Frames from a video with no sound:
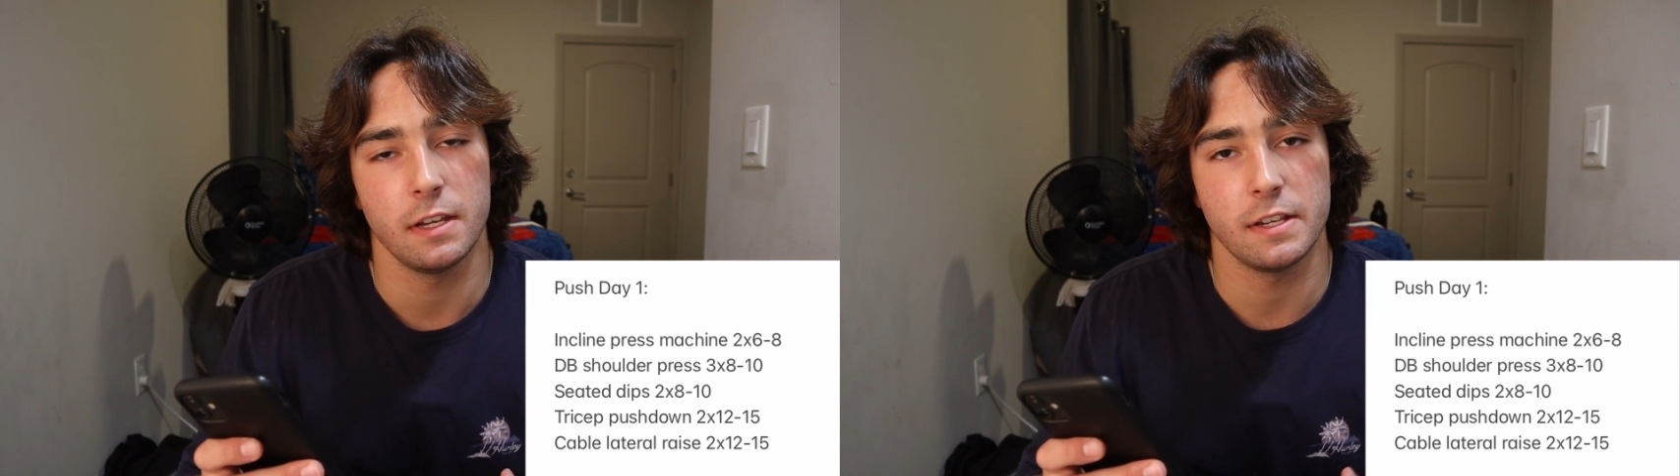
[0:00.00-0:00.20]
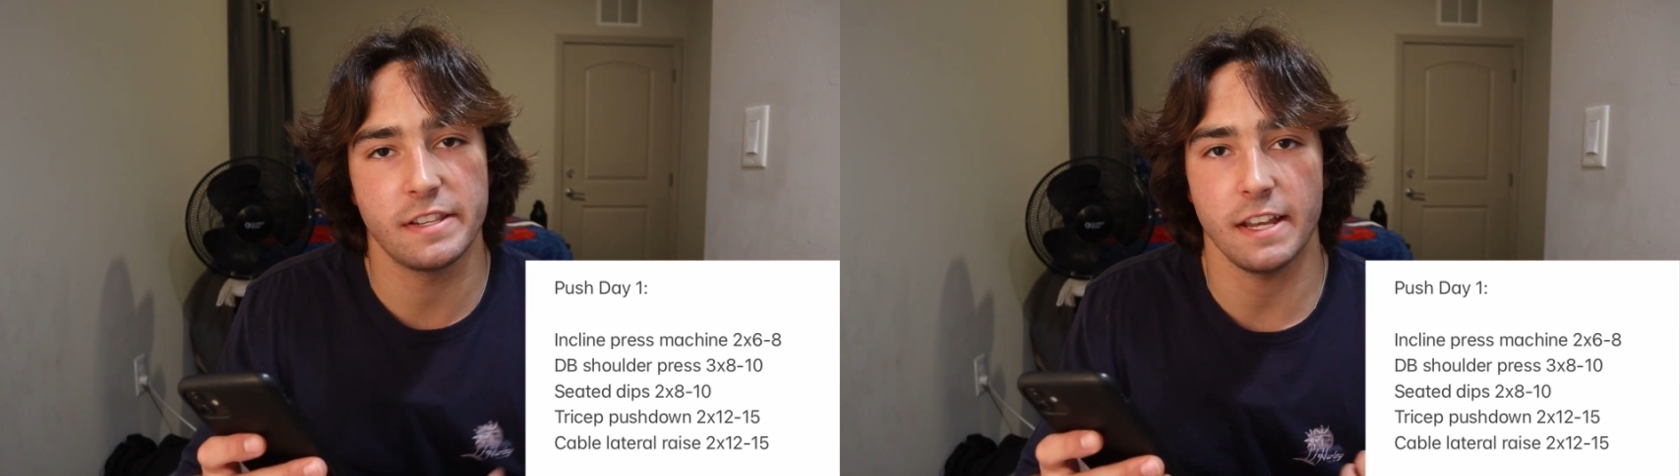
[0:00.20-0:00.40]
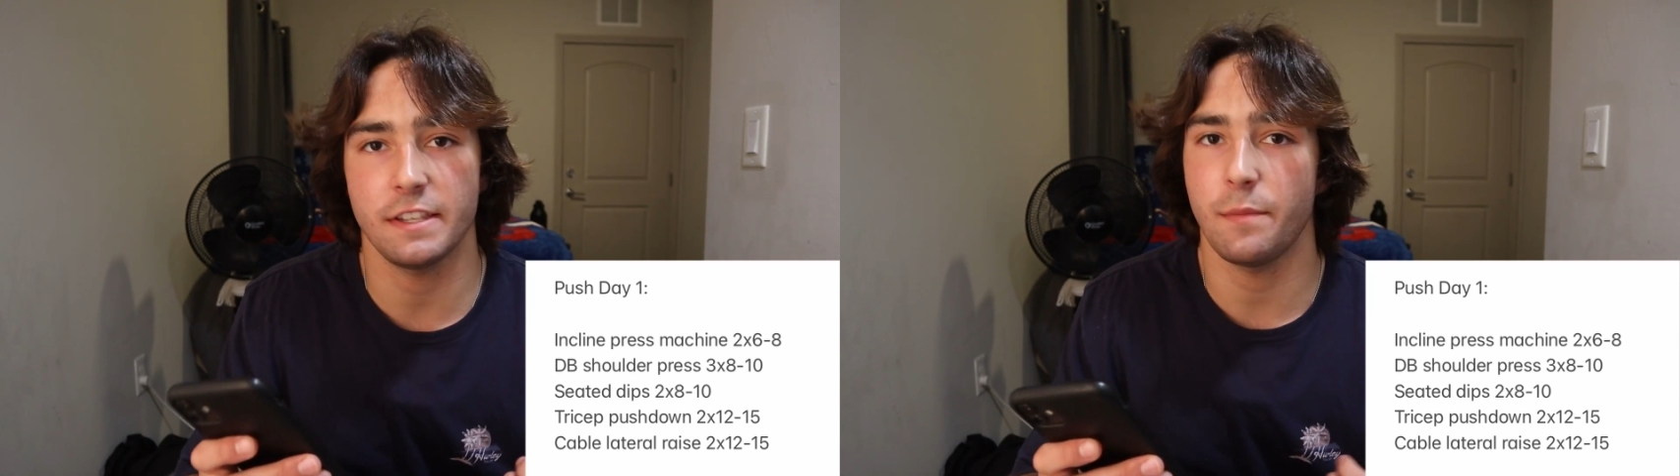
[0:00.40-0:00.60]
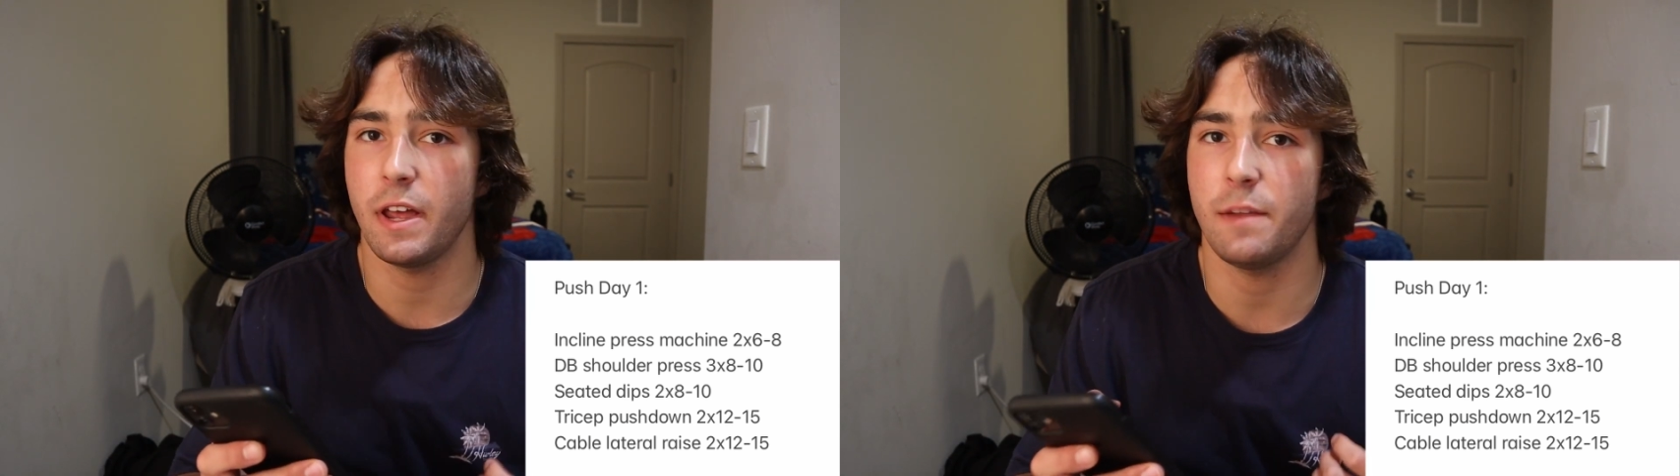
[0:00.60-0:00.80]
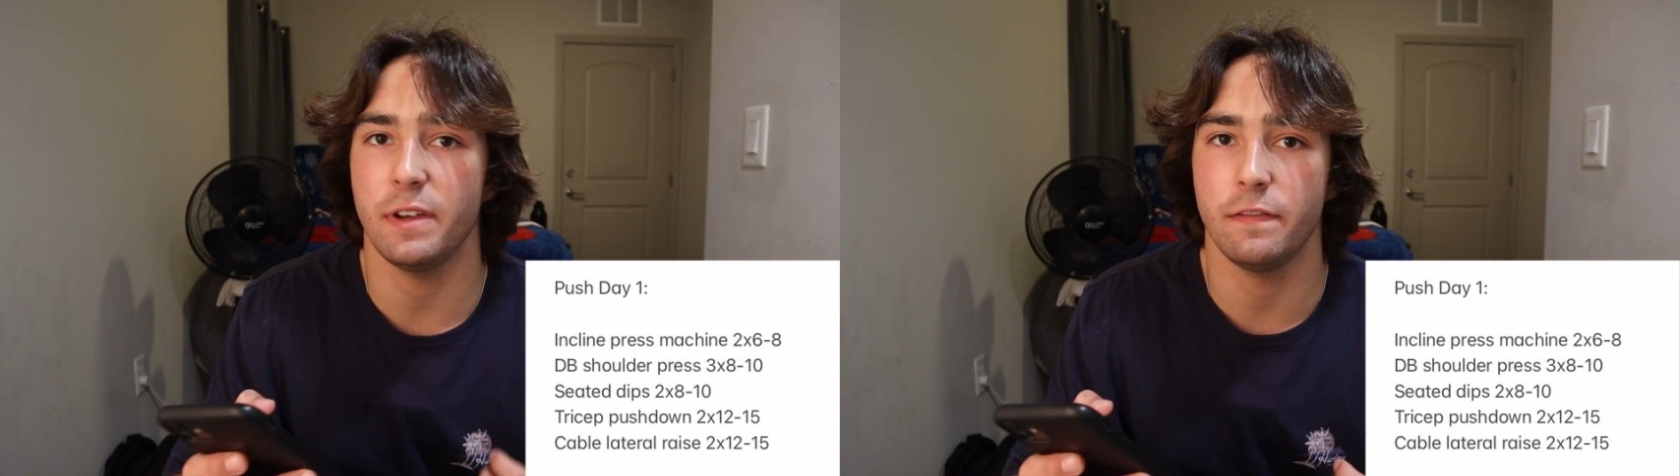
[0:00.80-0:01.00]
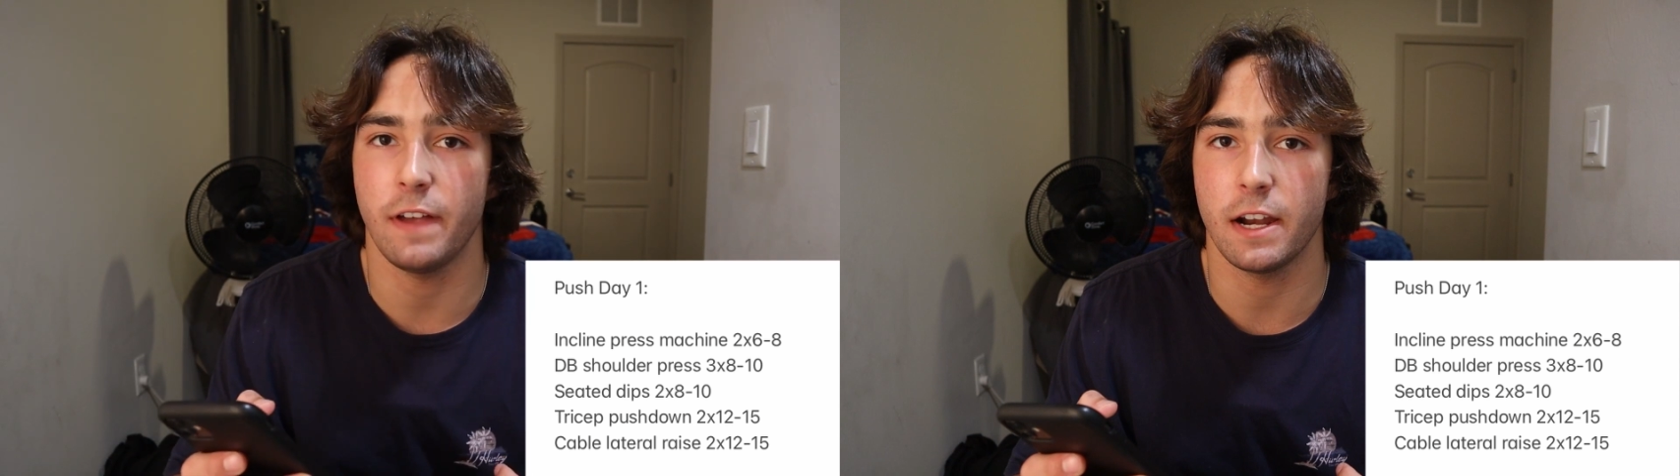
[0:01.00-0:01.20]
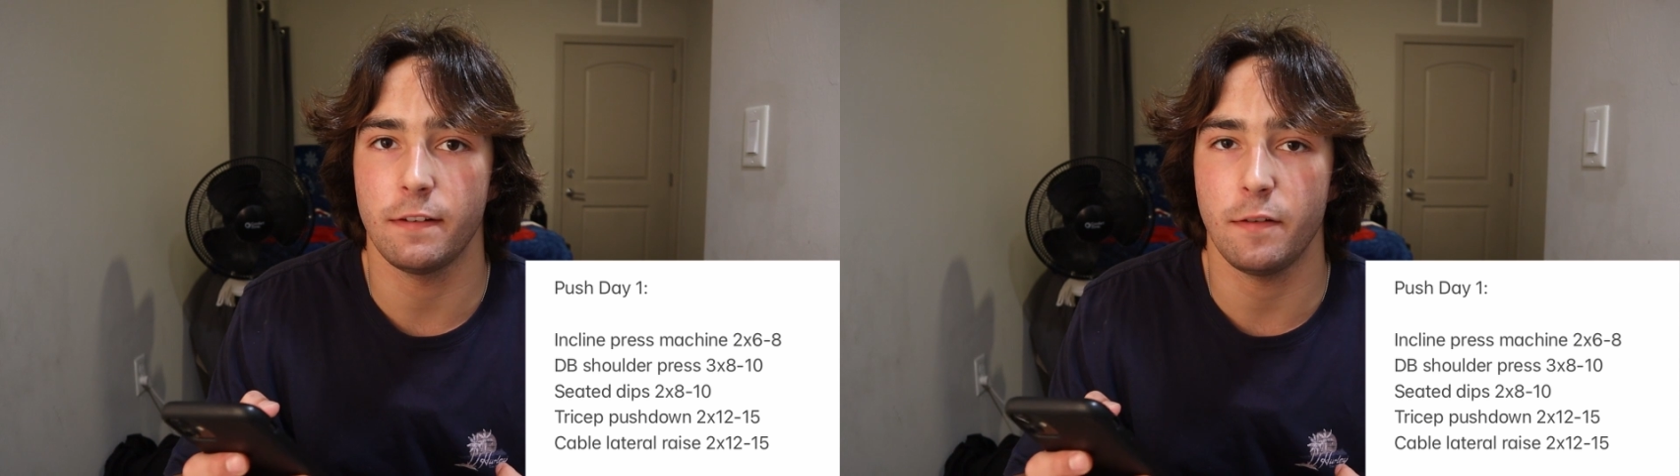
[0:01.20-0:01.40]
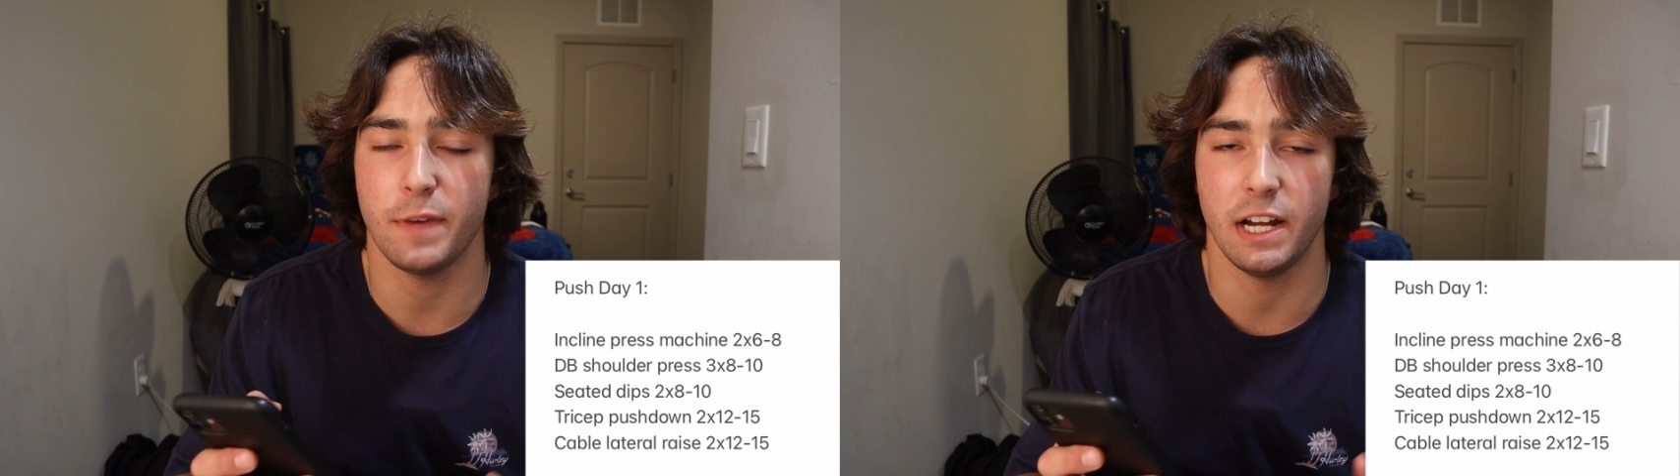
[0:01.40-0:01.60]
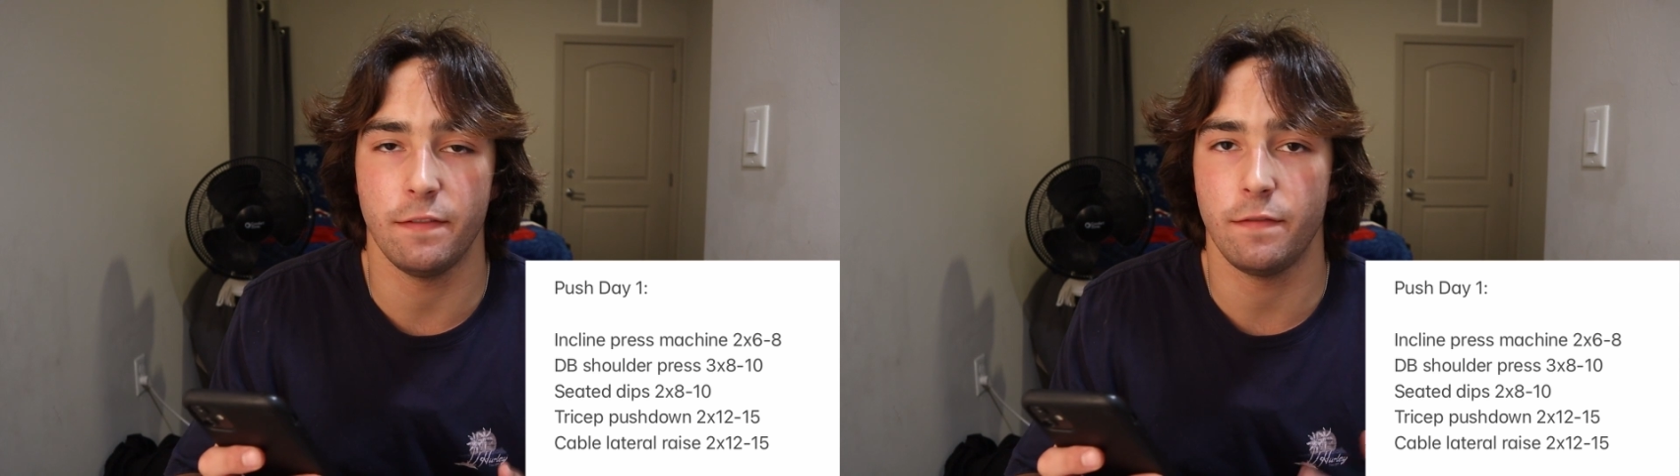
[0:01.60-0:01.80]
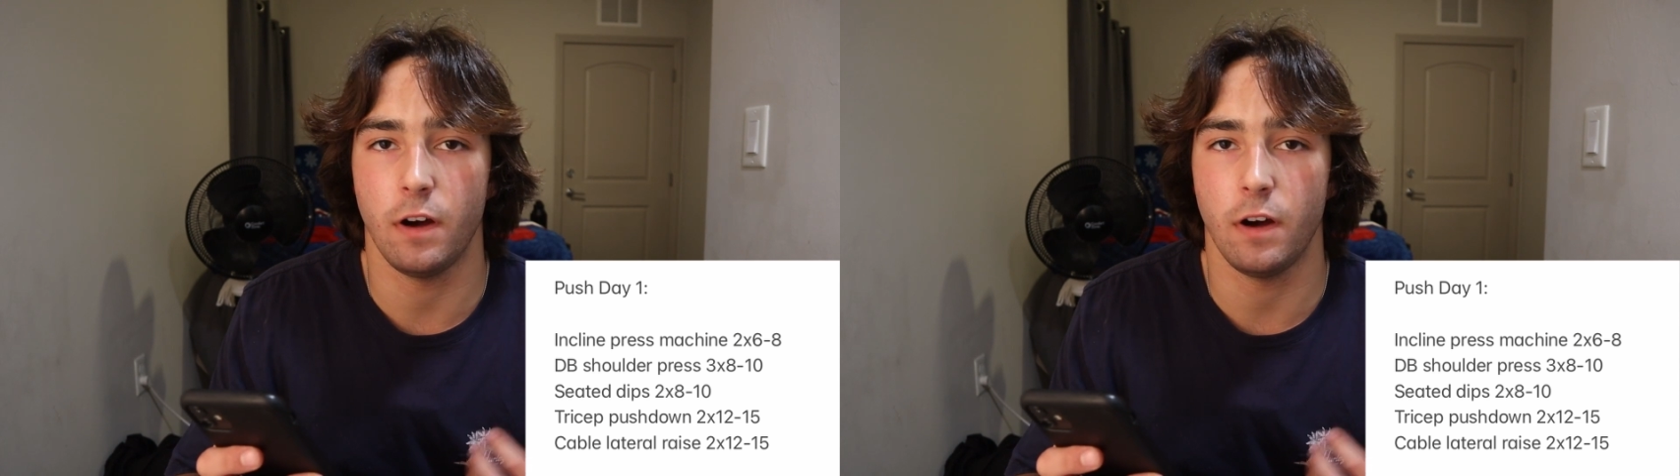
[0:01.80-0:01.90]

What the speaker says: since I'm not a big fan of them and I've